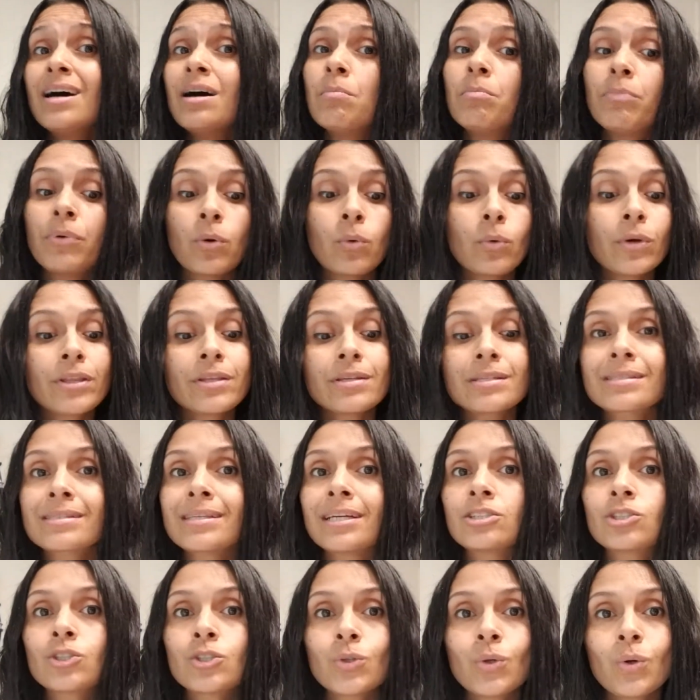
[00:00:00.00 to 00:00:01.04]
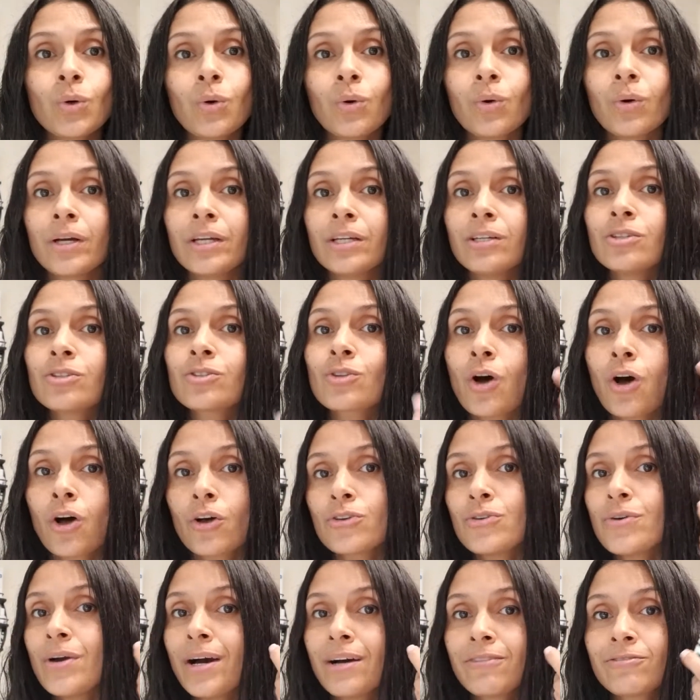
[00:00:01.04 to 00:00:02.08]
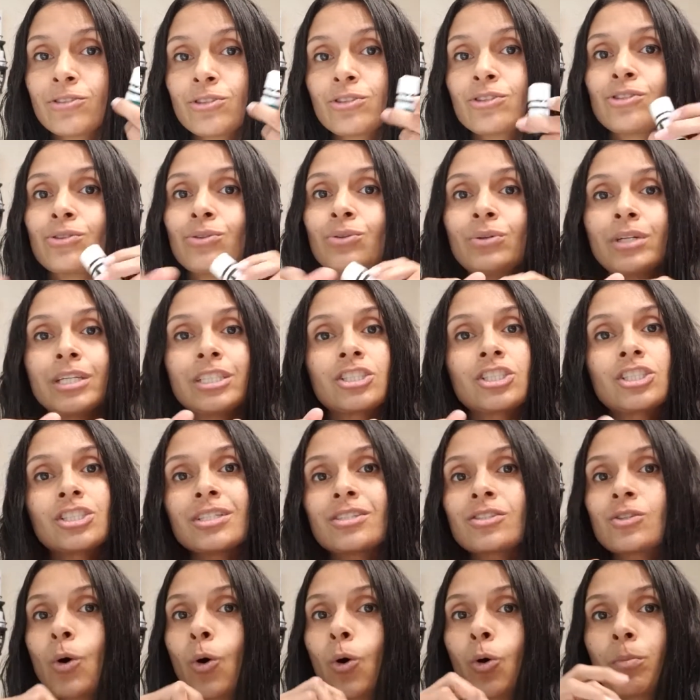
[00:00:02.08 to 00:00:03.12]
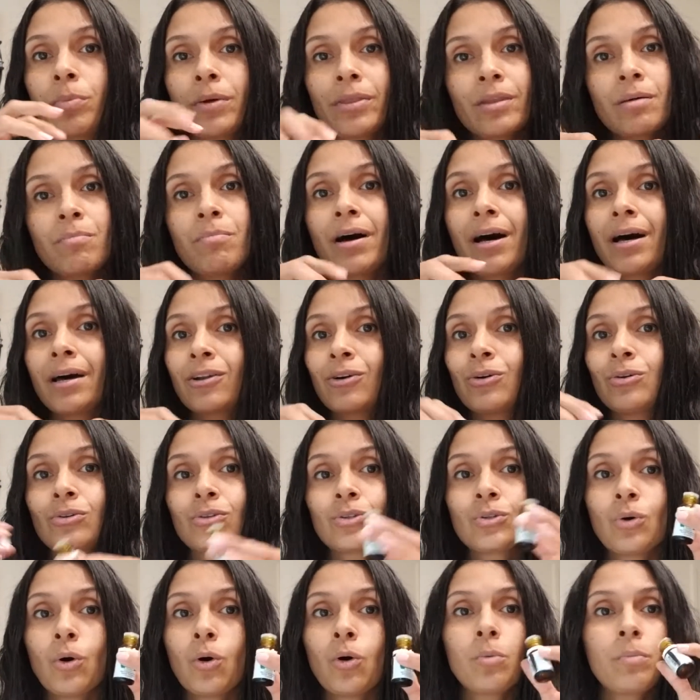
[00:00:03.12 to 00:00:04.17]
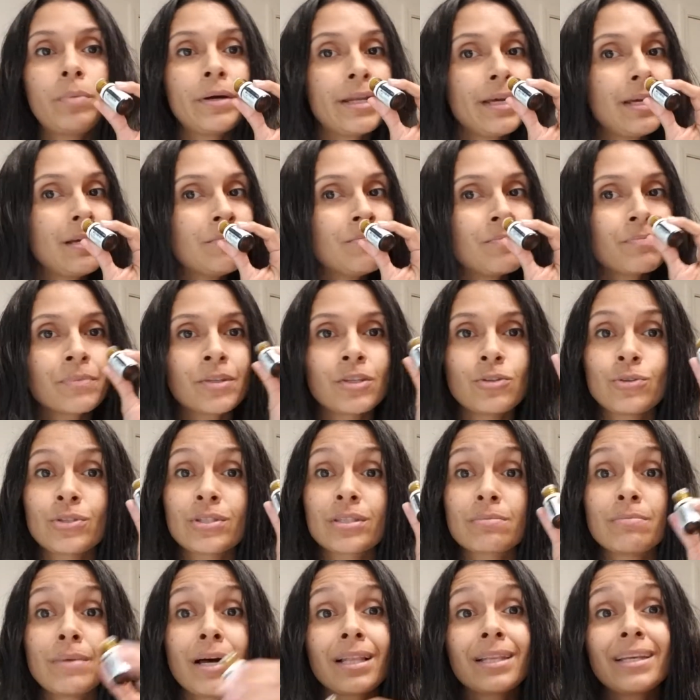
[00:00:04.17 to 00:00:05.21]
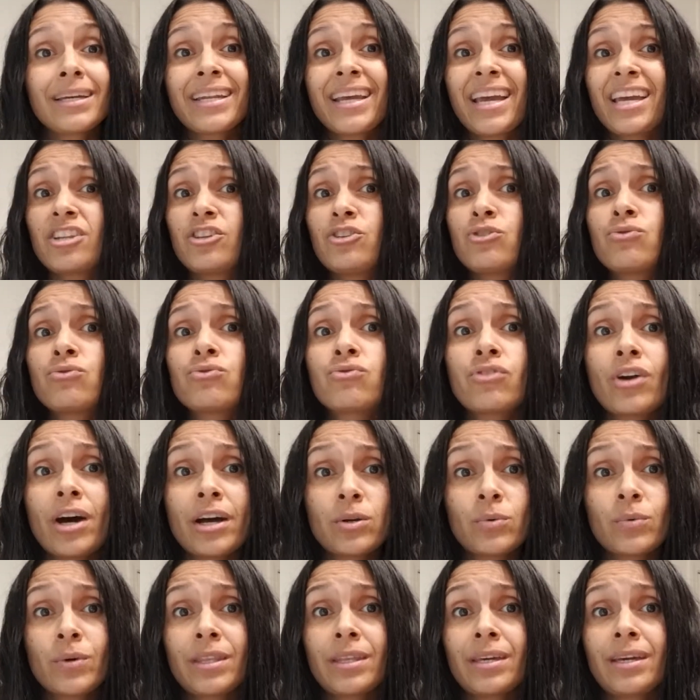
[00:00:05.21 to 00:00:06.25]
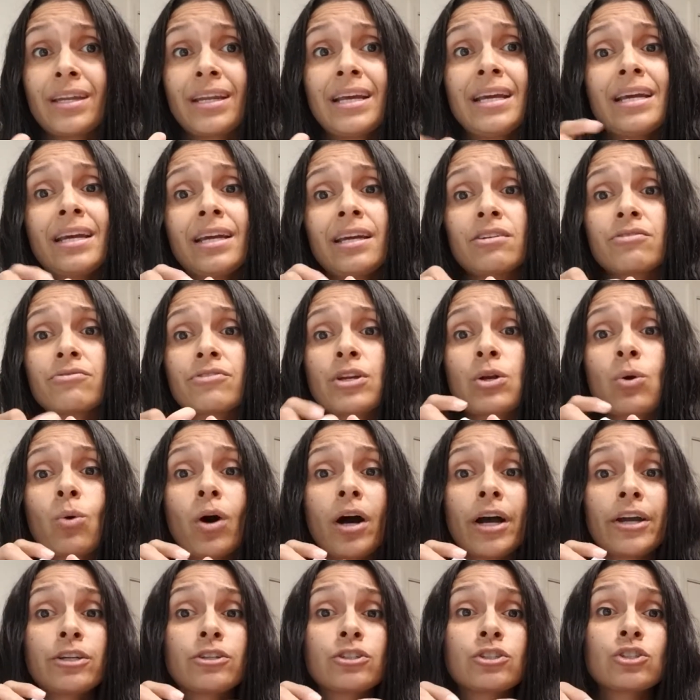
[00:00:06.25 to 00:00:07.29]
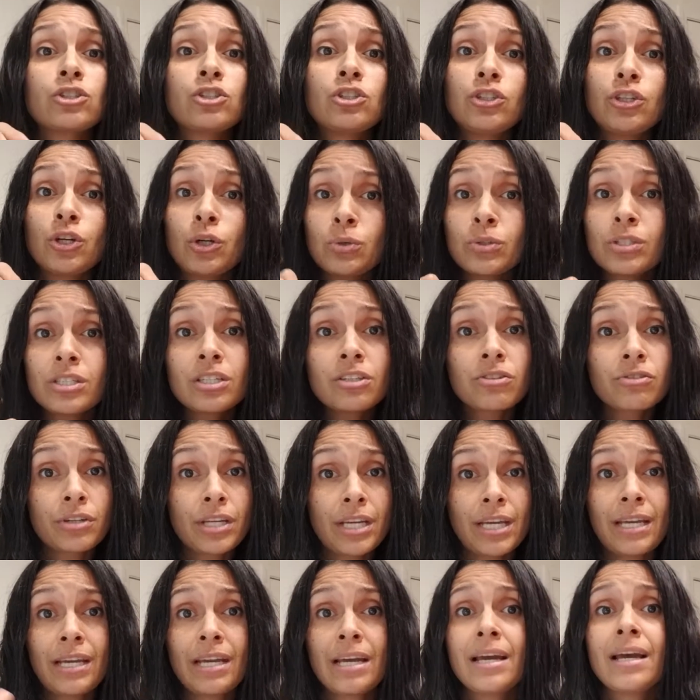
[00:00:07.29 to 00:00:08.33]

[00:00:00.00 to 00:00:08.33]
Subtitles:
But with essential oils, all you have to do is just open the bottle. You open it, you smell it, and you run with it. It requires no degree.